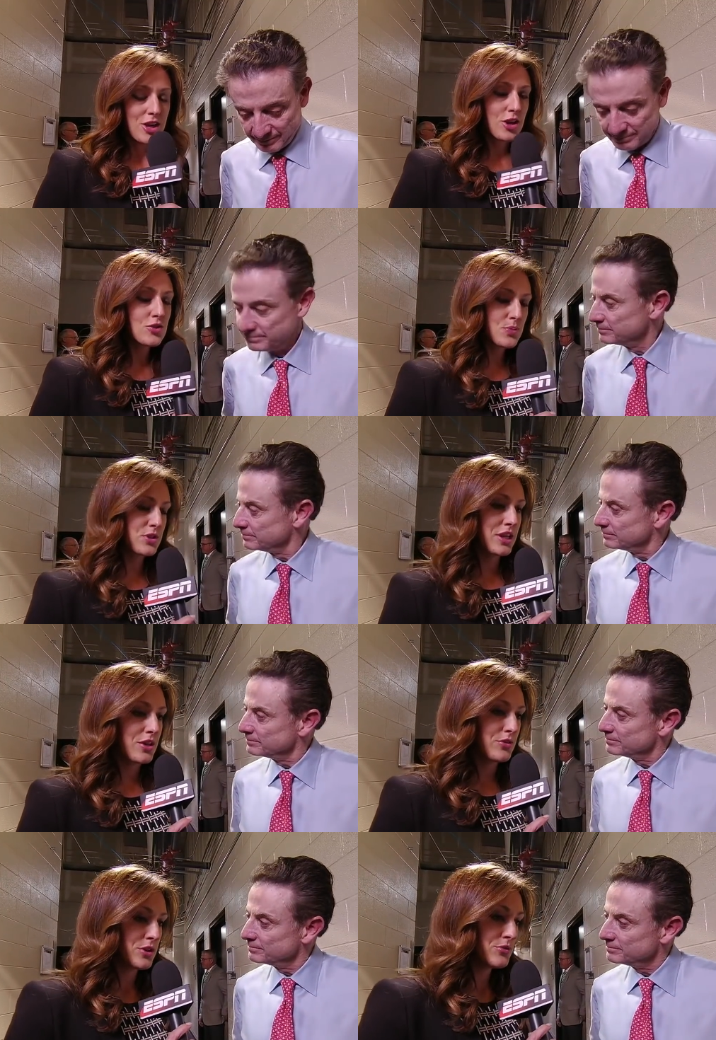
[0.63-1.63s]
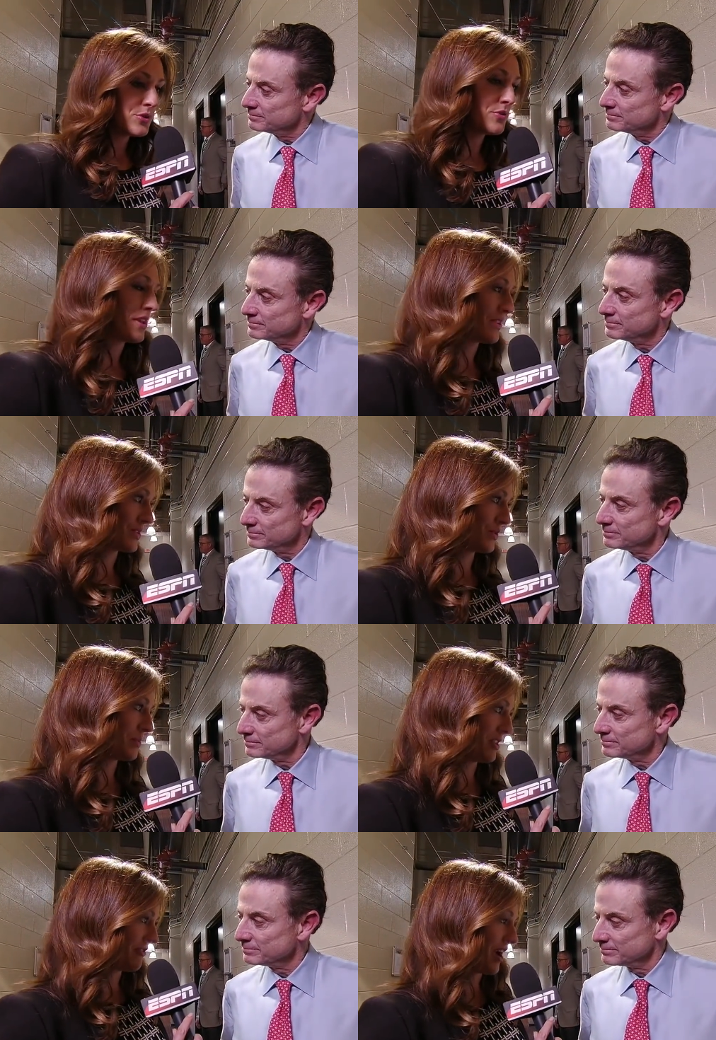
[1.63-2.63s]
Speaker 1: Coach Pitino, you knew that this would
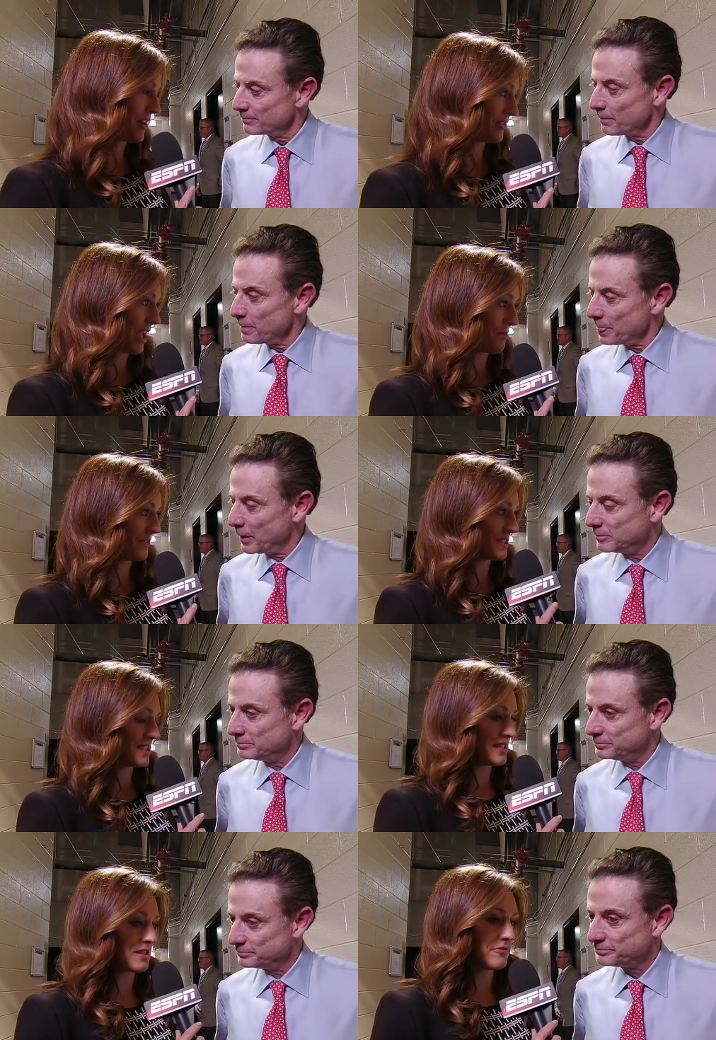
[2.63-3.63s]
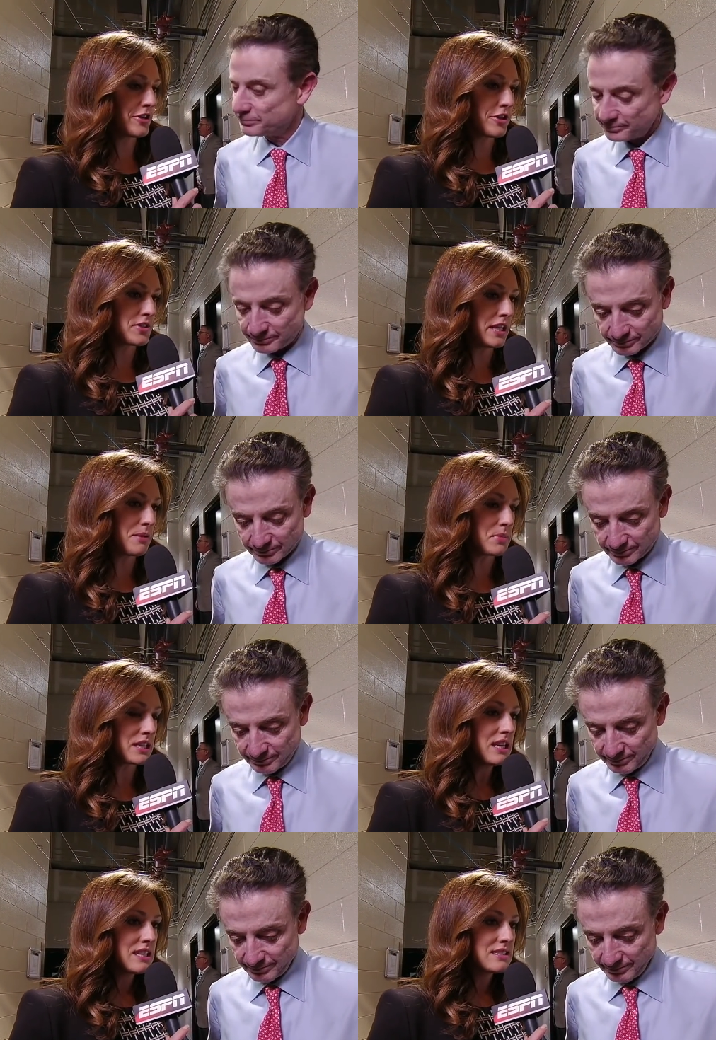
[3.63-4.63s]
be the final game of the season for your team, but
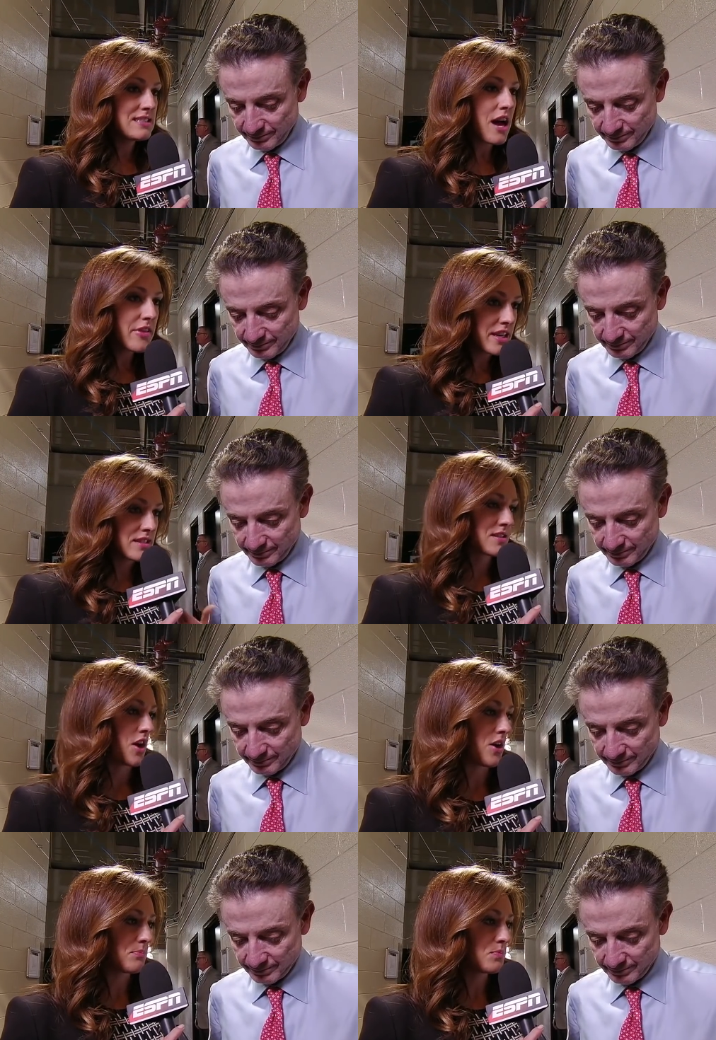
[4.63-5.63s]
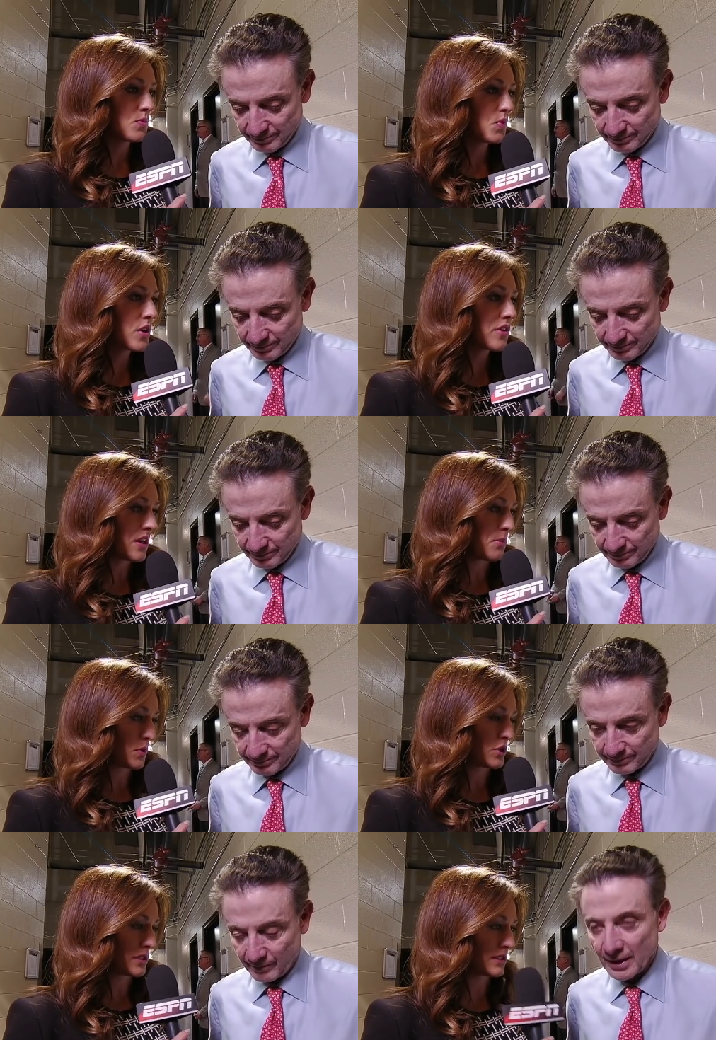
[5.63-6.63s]
now that it's come, what are the
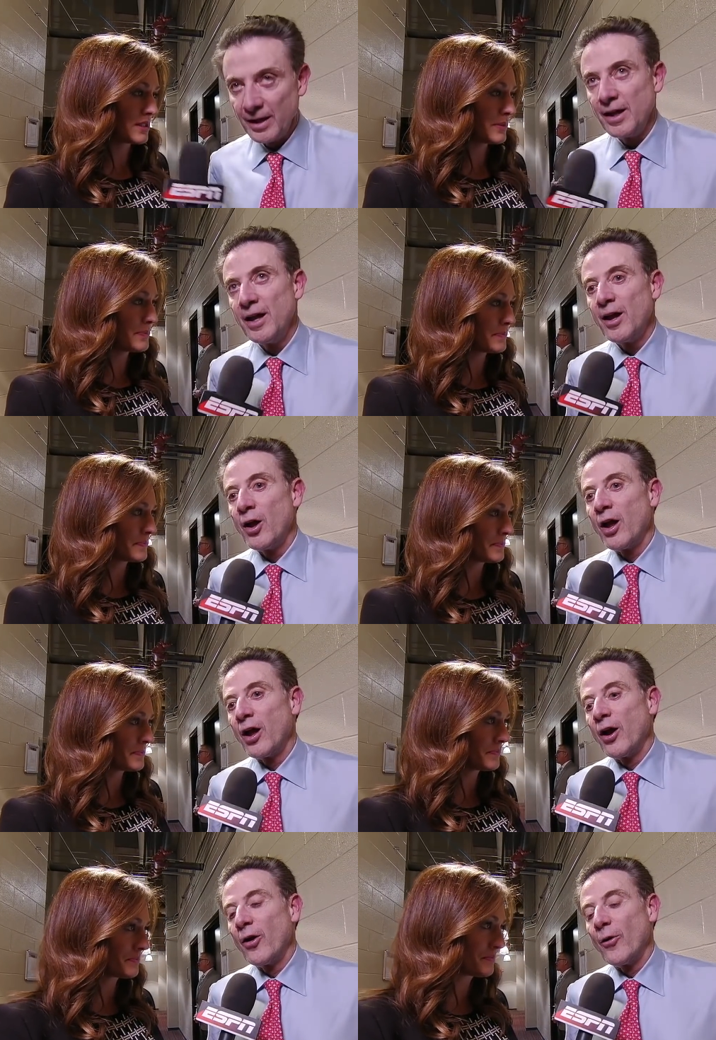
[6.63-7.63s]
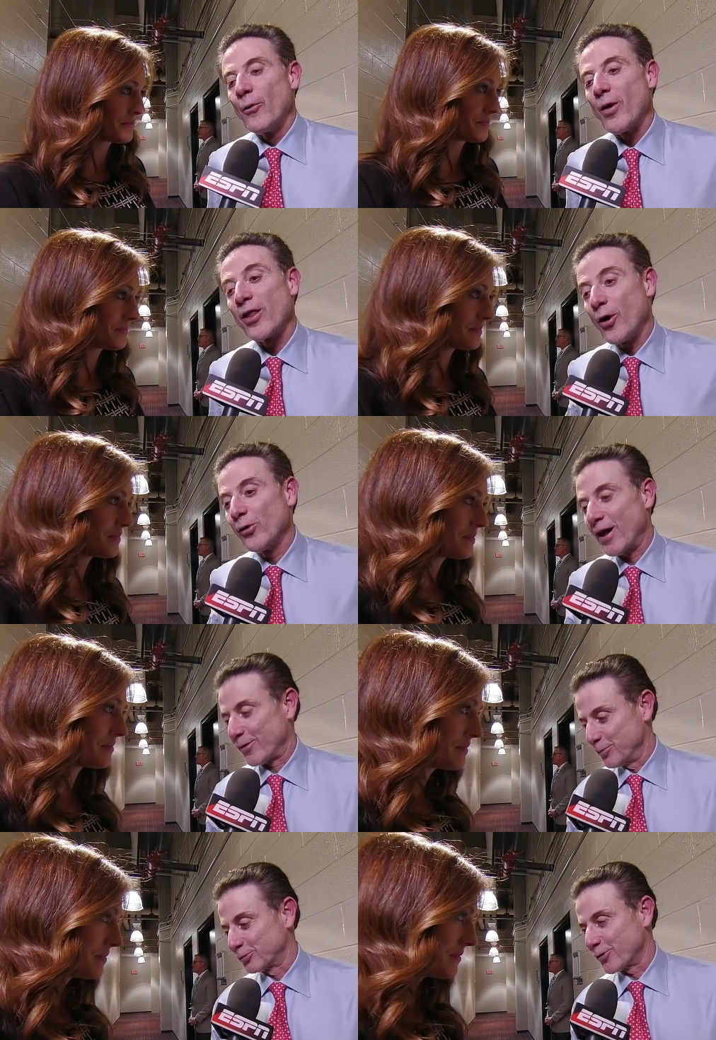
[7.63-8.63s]
emotions?
Speaker 2: Well, the whole locker room's